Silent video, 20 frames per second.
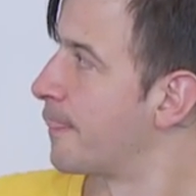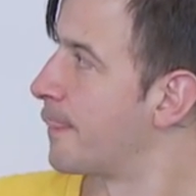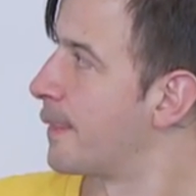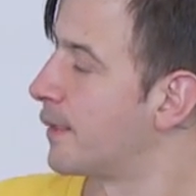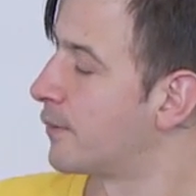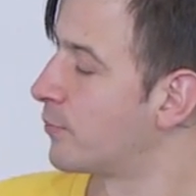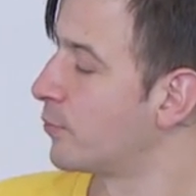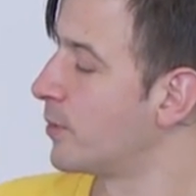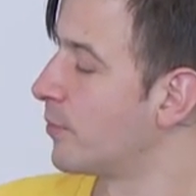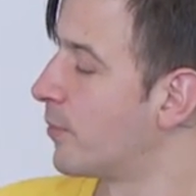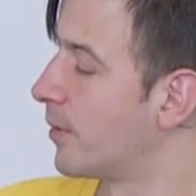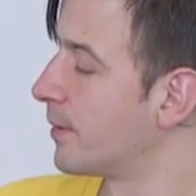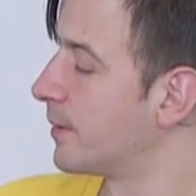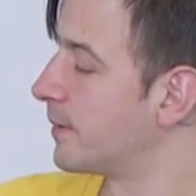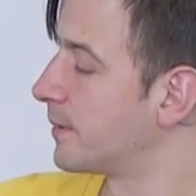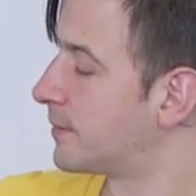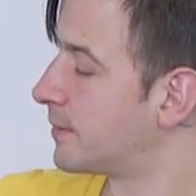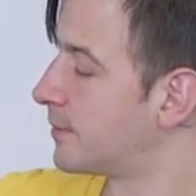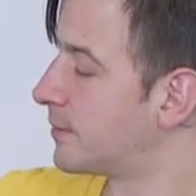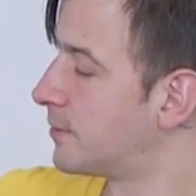that we want
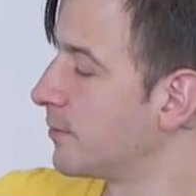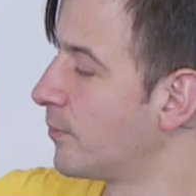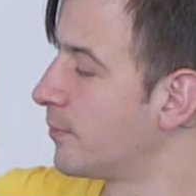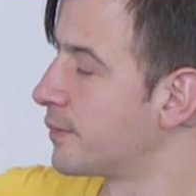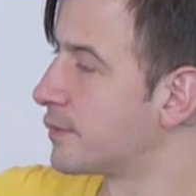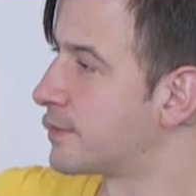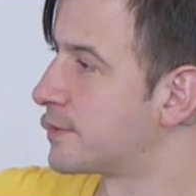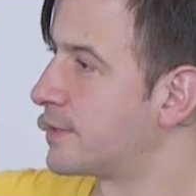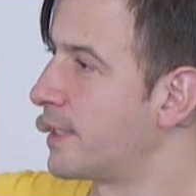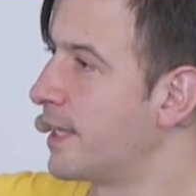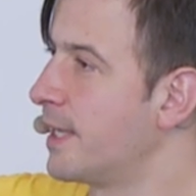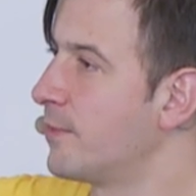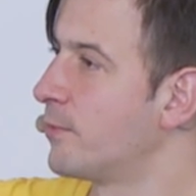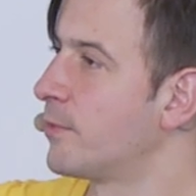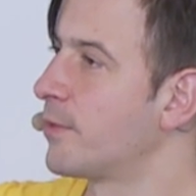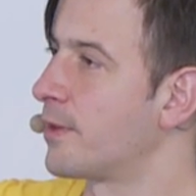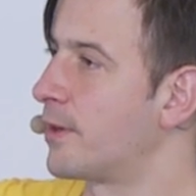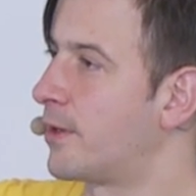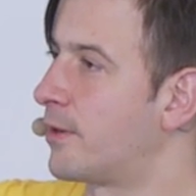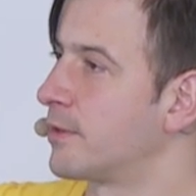to do the same
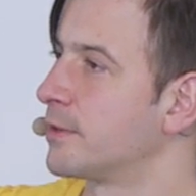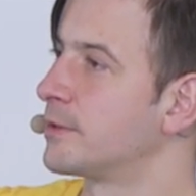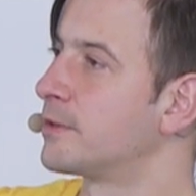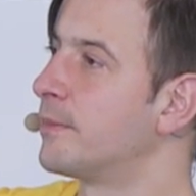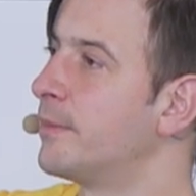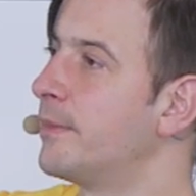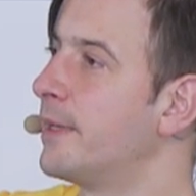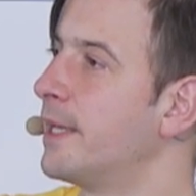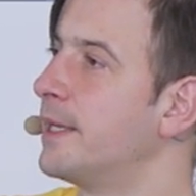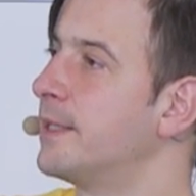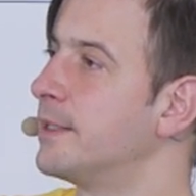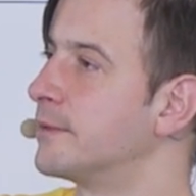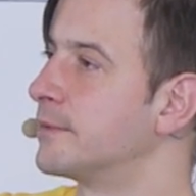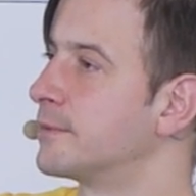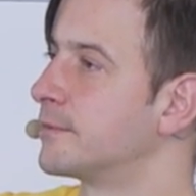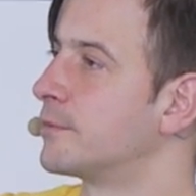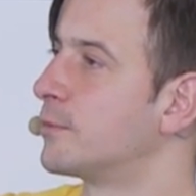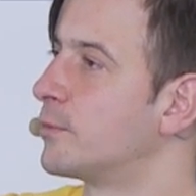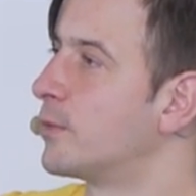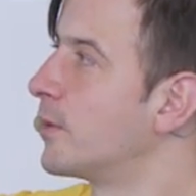with our domain
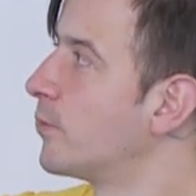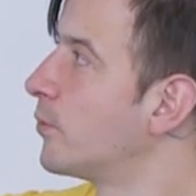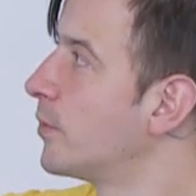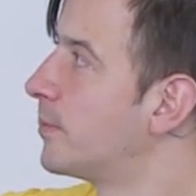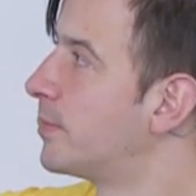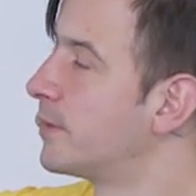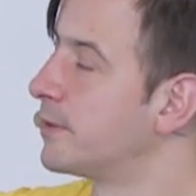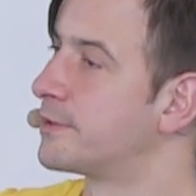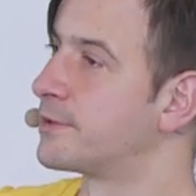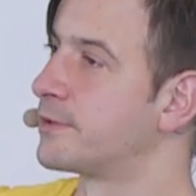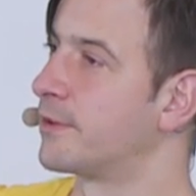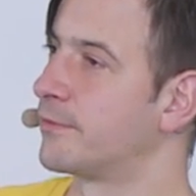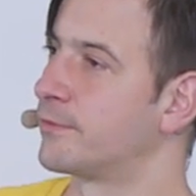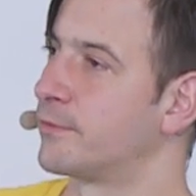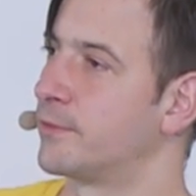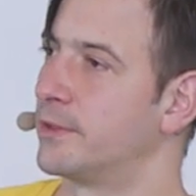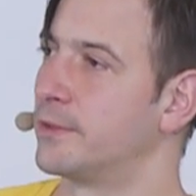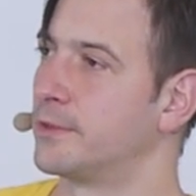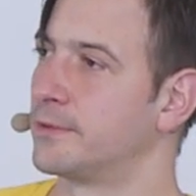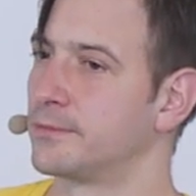when we build
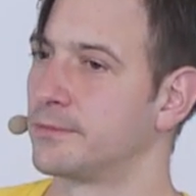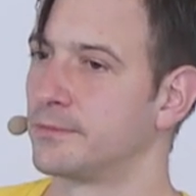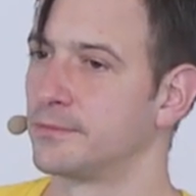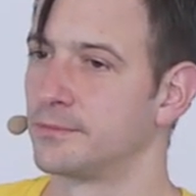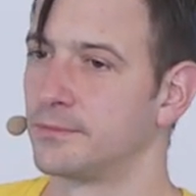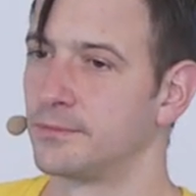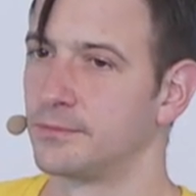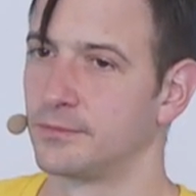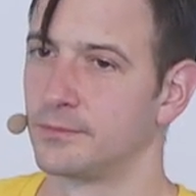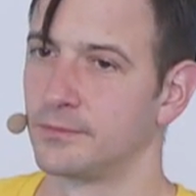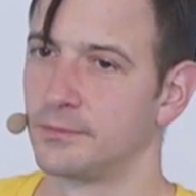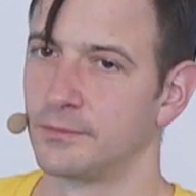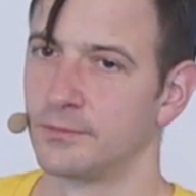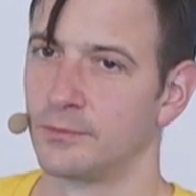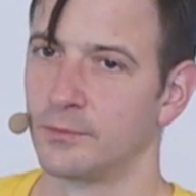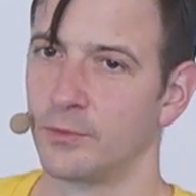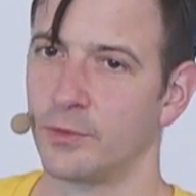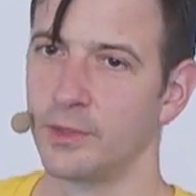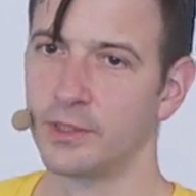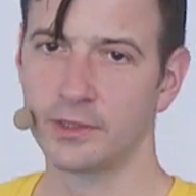software
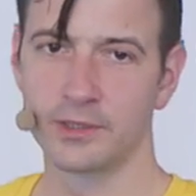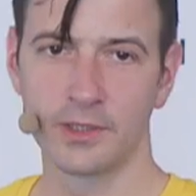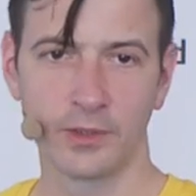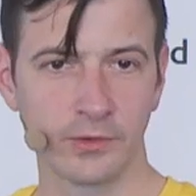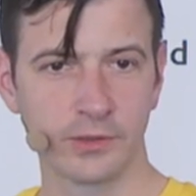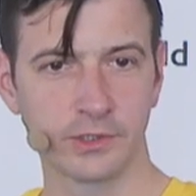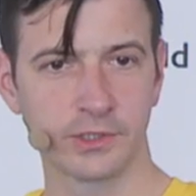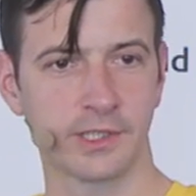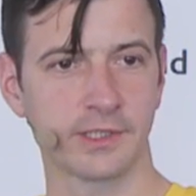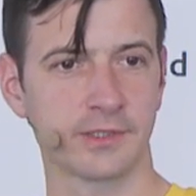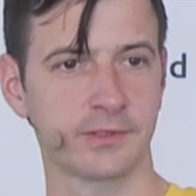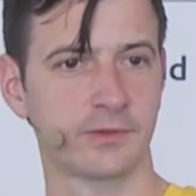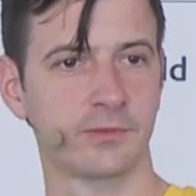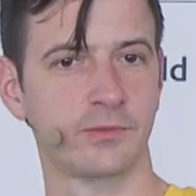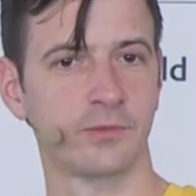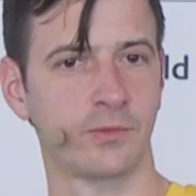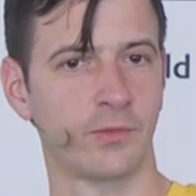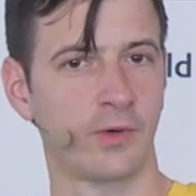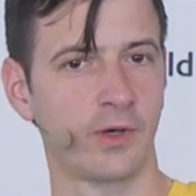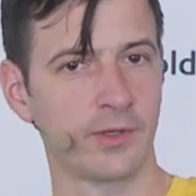we don't just
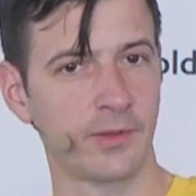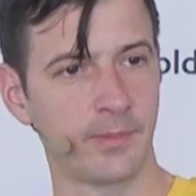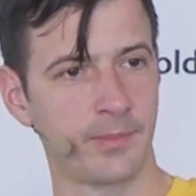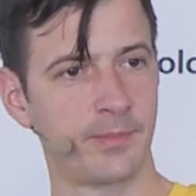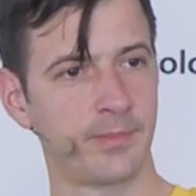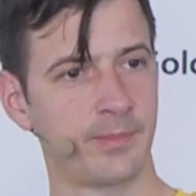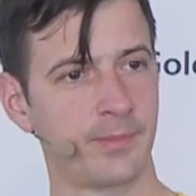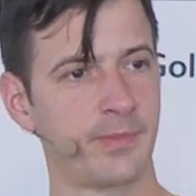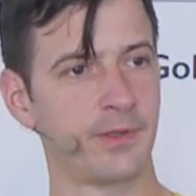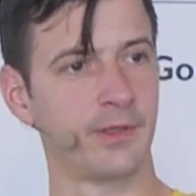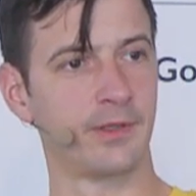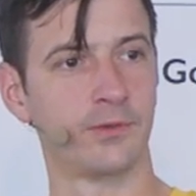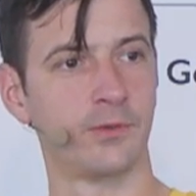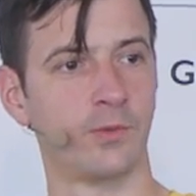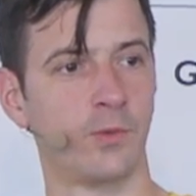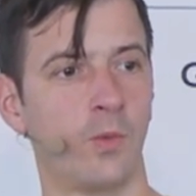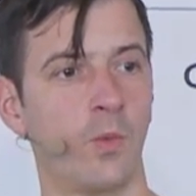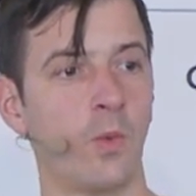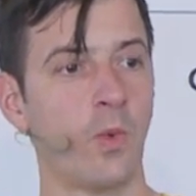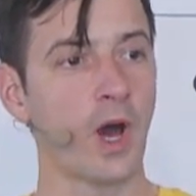want to build
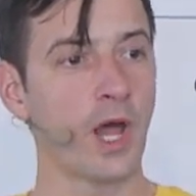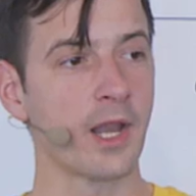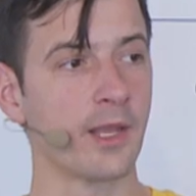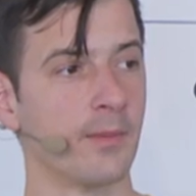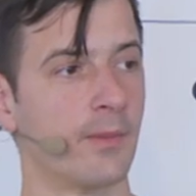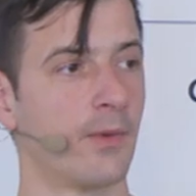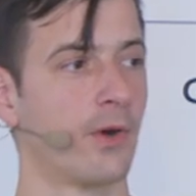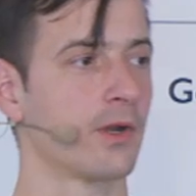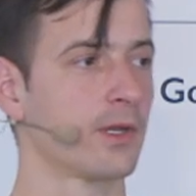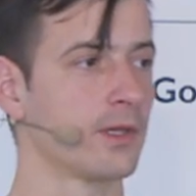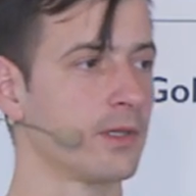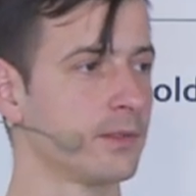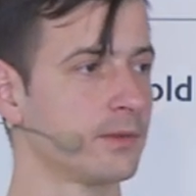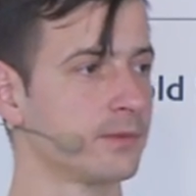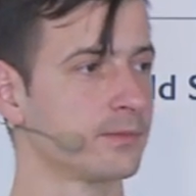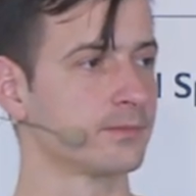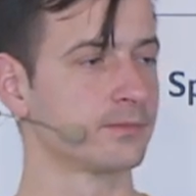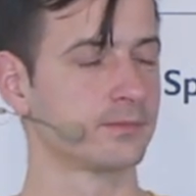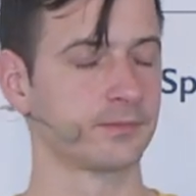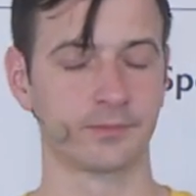one model,
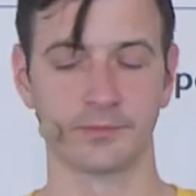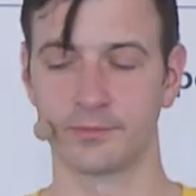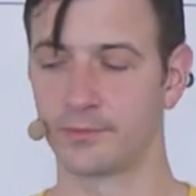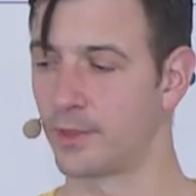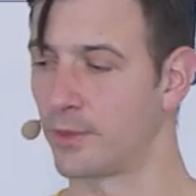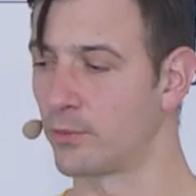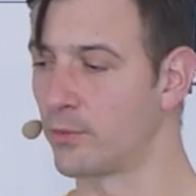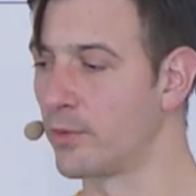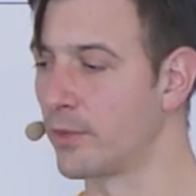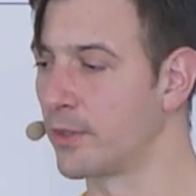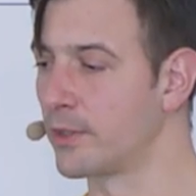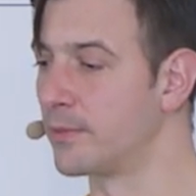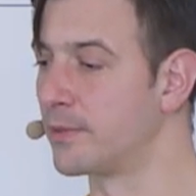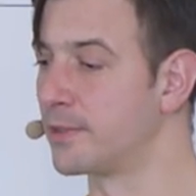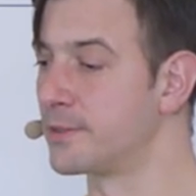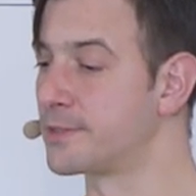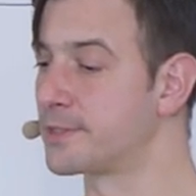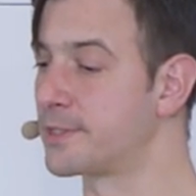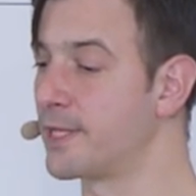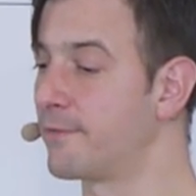but we want to
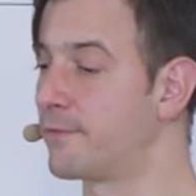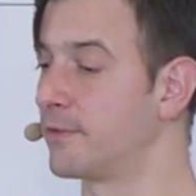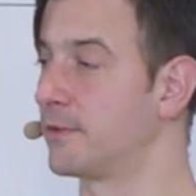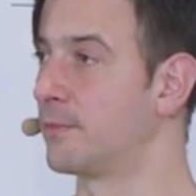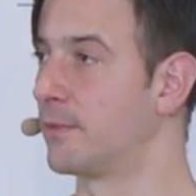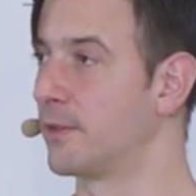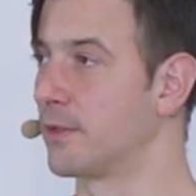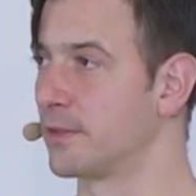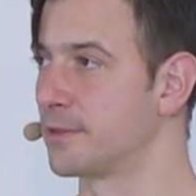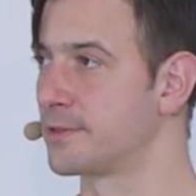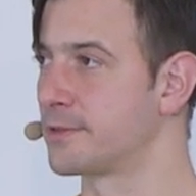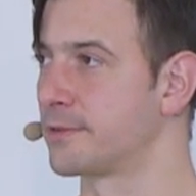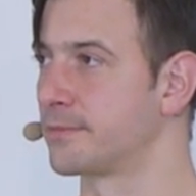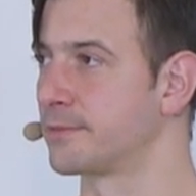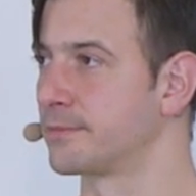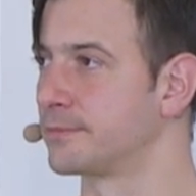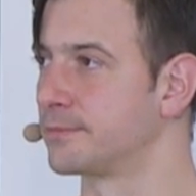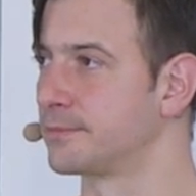build several models.